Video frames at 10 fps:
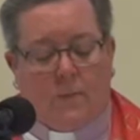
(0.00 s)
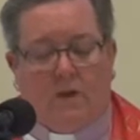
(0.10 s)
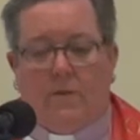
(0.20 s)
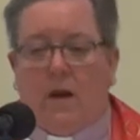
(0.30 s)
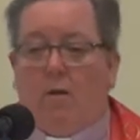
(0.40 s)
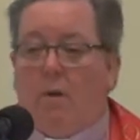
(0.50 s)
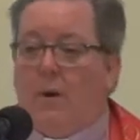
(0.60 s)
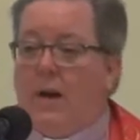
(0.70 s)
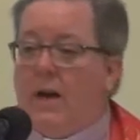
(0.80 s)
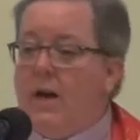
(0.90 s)
If they are on
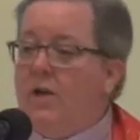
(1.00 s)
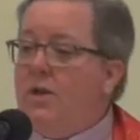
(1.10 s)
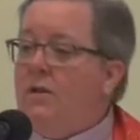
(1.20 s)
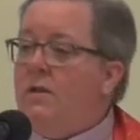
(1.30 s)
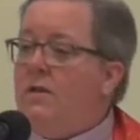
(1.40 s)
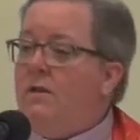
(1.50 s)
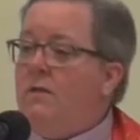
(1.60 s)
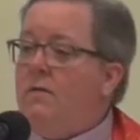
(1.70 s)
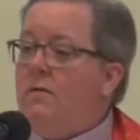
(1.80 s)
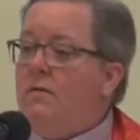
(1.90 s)

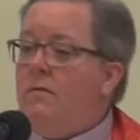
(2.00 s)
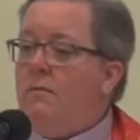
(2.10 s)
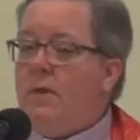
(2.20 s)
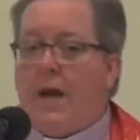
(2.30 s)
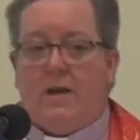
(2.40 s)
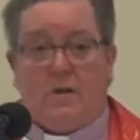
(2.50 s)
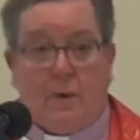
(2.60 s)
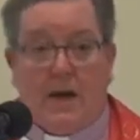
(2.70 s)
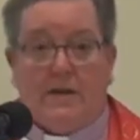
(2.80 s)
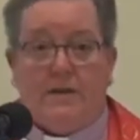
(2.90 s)
medications, that is
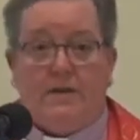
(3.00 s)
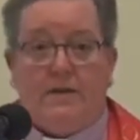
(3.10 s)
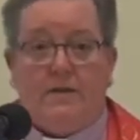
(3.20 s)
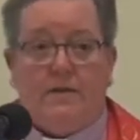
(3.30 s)
abandoned.